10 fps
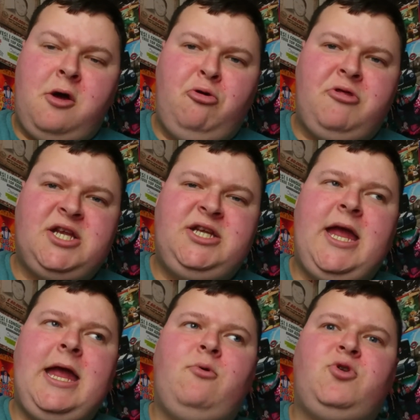I was
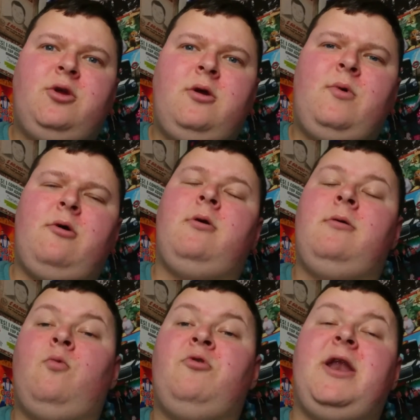actually able to, well,
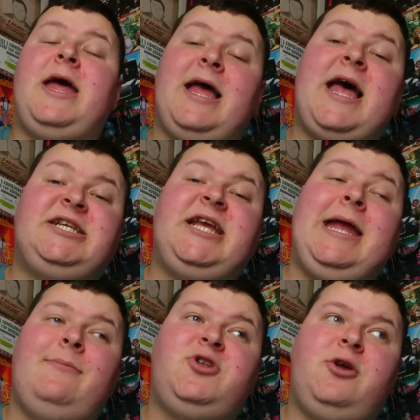wasn't actually
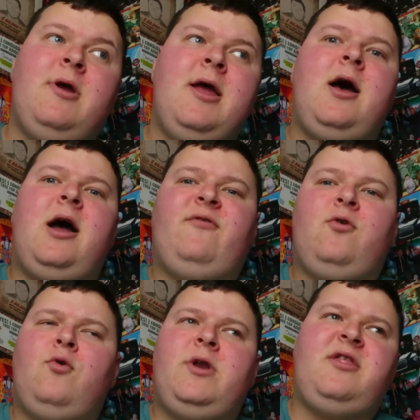able to. I
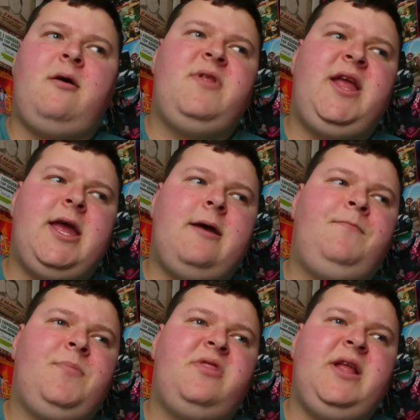recorded some of the
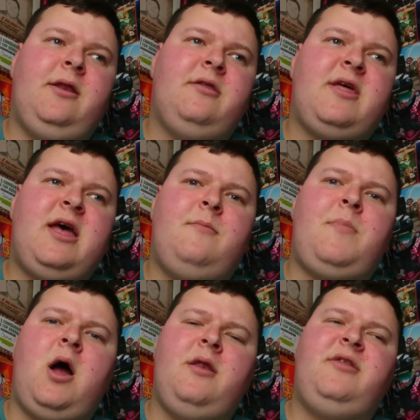scenes,
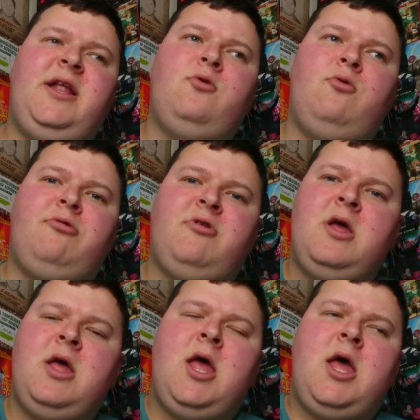behind tours
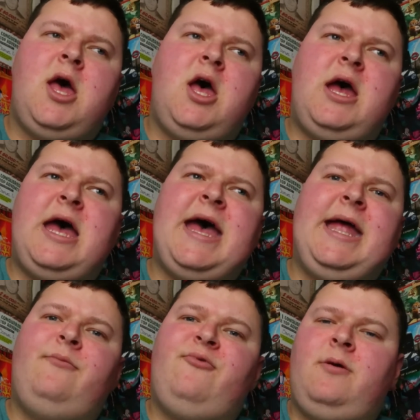at
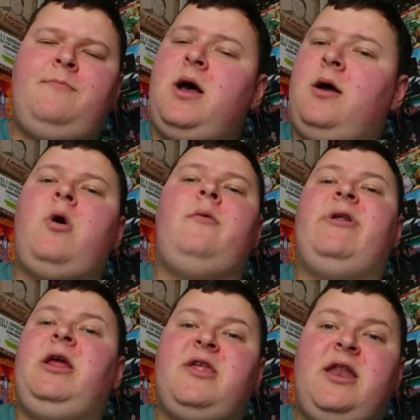Edinburgh, but I won't
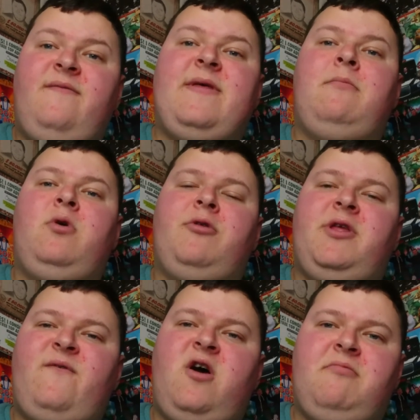release any of them because
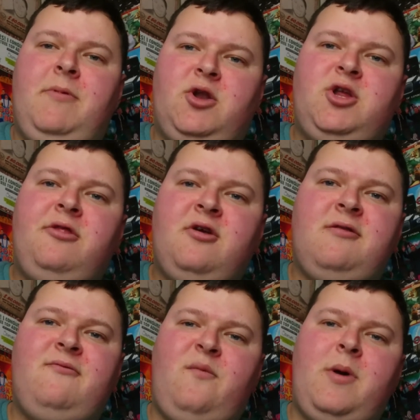they've asked me not to, so
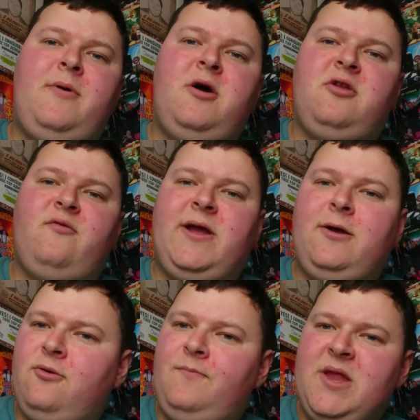for my personal
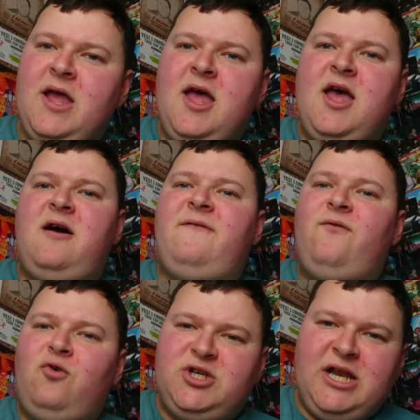record,
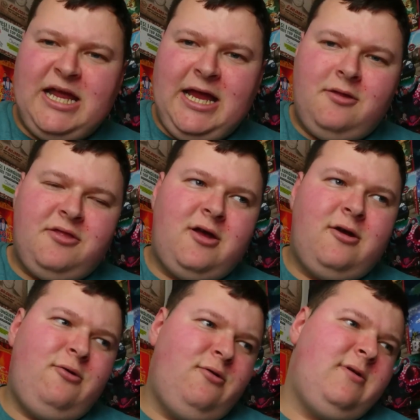unfortunately.
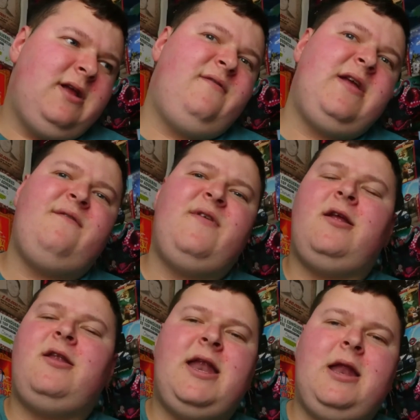So if you haven't
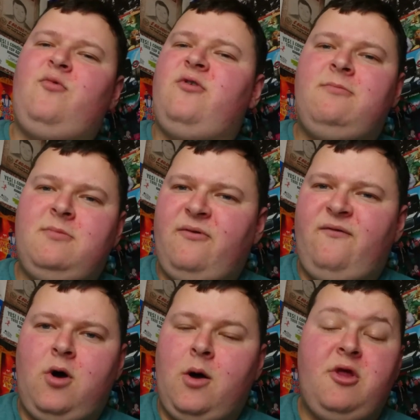done Edinburgh
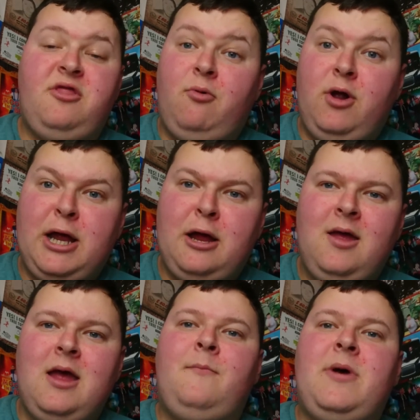before, I won't spoil it,
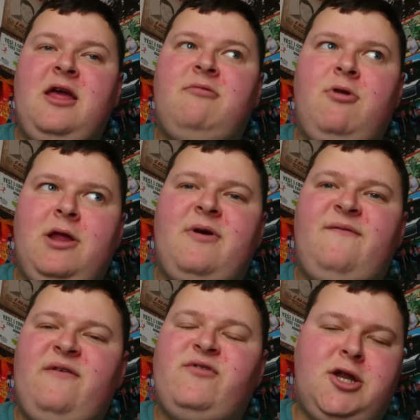but it's probably my
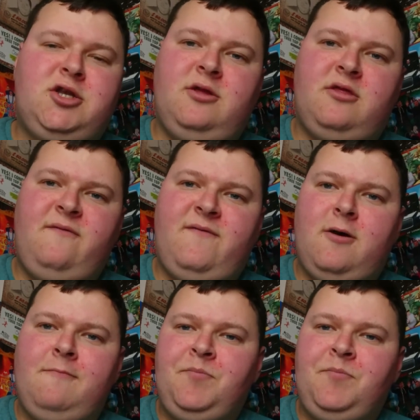favourite dungeon so far.